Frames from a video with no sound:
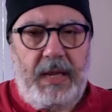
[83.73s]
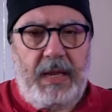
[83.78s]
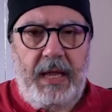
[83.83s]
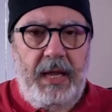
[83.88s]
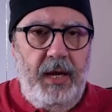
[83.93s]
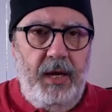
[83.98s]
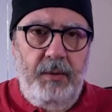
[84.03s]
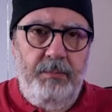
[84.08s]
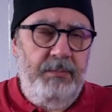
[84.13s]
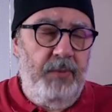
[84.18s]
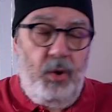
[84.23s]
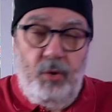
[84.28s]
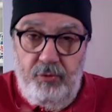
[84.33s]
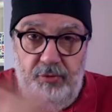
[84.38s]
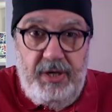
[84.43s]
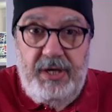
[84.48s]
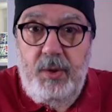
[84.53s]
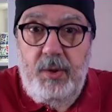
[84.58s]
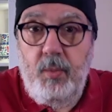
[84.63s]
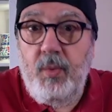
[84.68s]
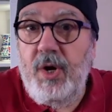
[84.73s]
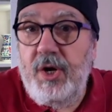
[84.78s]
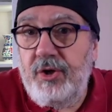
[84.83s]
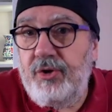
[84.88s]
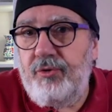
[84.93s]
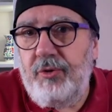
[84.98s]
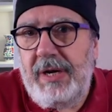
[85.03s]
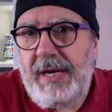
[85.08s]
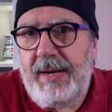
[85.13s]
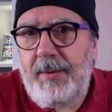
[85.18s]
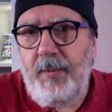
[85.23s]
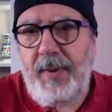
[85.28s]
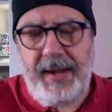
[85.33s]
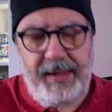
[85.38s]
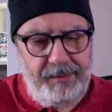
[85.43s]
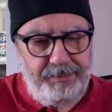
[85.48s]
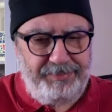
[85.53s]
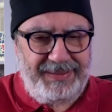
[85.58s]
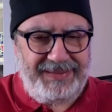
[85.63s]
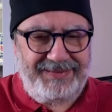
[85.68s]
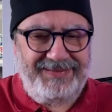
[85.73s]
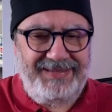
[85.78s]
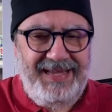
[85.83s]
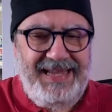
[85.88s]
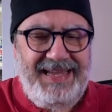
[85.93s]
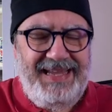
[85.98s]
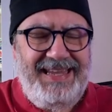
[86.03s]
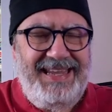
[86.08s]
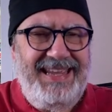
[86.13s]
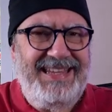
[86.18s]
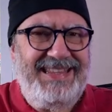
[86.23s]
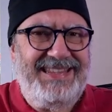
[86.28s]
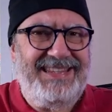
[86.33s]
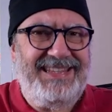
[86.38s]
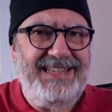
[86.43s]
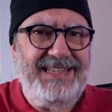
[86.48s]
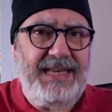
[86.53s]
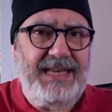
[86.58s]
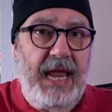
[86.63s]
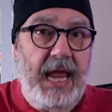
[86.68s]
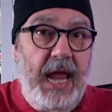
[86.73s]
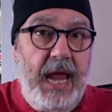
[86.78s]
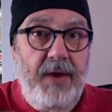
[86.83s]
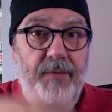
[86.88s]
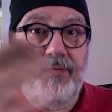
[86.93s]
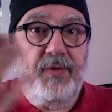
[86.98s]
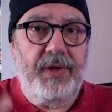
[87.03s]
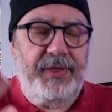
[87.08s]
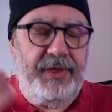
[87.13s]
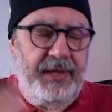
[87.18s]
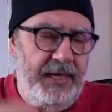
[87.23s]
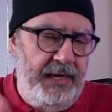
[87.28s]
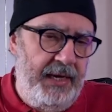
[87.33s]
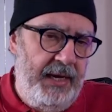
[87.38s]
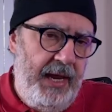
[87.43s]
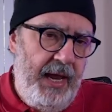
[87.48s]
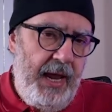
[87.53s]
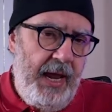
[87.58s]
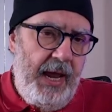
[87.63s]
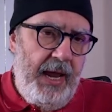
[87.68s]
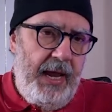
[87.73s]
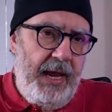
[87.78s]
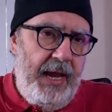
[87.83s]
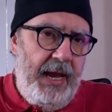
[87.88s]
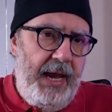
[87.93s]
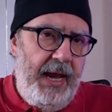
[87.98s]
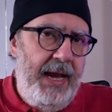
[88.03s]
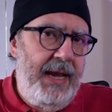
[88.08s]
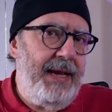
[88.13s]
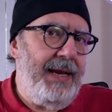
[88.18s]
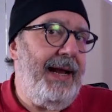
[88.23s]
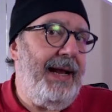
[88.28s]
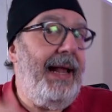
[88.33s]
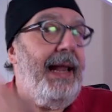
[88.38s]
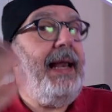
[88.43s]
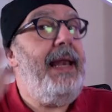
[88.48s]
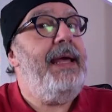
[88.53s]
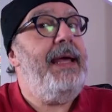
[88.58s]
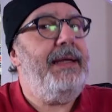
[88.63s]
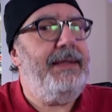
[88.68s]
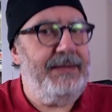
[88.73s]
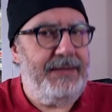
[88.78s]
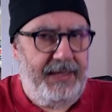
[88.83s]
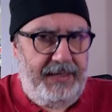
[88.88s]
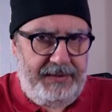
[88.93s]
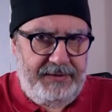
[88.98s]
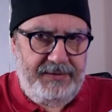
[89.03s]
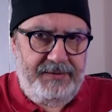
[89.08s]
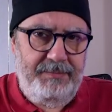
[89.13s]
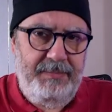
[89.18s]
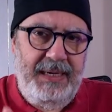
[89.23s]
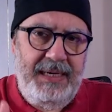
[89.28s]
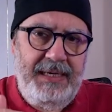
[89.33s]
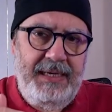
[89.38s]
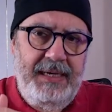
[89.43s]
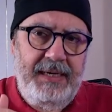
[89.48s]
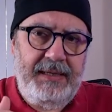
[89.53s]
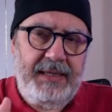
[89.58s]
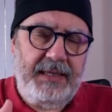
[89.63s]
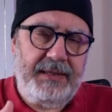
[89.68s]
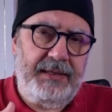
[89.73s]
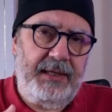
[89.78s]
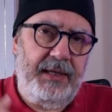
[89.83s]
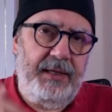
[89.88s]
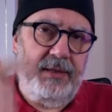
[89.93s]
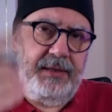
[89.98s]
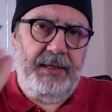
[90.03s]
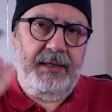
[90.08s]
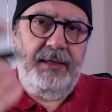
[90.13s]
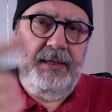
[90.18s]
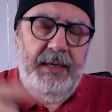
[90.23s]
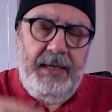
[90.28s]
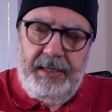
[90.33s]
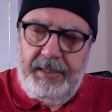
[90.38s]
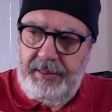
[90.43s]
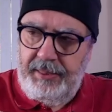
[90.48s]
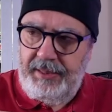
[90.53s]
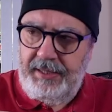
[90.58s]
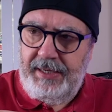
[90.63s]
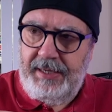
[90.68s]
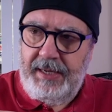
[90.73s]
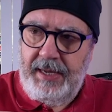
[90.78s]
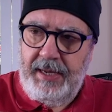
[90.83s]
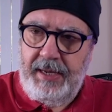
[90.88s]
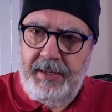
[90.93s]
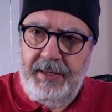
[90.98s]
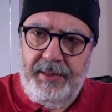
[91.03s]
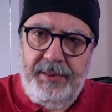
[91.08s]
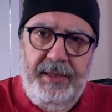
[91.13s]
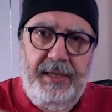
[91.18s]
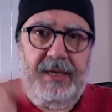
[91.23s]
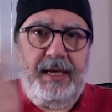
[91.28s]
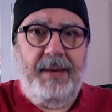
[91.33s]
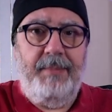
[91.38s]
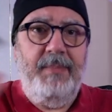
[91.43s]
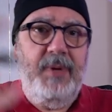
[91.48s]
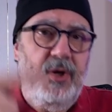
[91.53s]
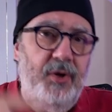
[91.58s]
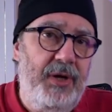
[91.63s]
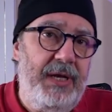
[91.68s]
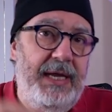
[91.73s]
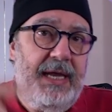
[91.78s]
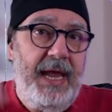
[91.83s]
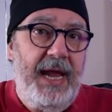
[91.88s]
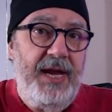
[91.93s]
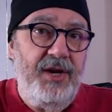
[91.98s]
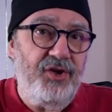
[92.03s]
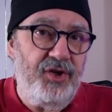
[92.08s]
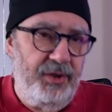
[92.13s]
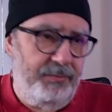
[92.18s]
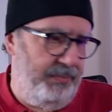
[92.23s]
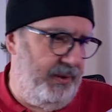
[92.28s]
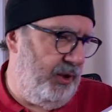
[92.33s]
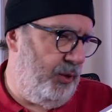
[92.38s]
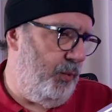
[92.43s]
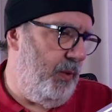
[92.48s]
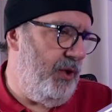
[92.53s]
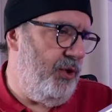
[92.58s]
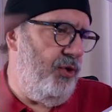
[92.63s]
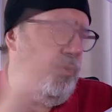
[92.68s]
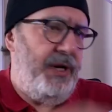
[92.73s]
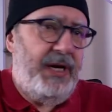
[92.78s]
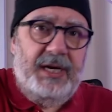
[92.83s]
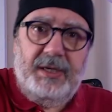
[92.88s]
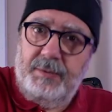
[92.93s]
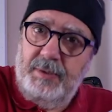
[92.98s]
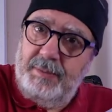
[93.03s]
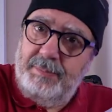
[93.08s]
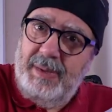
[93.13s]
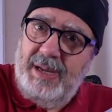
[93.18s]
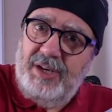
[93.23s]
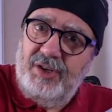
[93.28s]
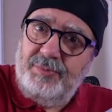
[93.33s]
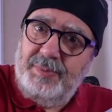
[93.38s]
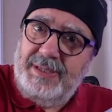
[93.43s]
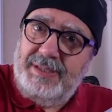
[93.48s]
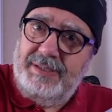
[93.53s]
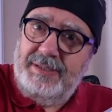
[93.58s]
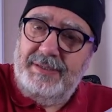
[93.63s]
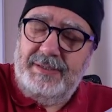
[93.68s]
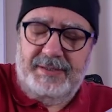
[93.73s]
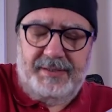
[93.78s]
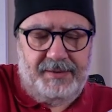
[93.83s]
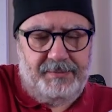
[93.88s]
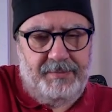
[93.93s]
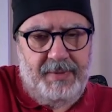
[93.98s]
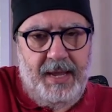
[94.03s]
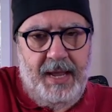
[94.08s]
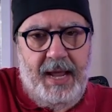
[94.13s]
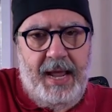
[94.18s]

uh, already worked really well, but it did everything in clear text, meaning that the the the, uh, the communication between your network management system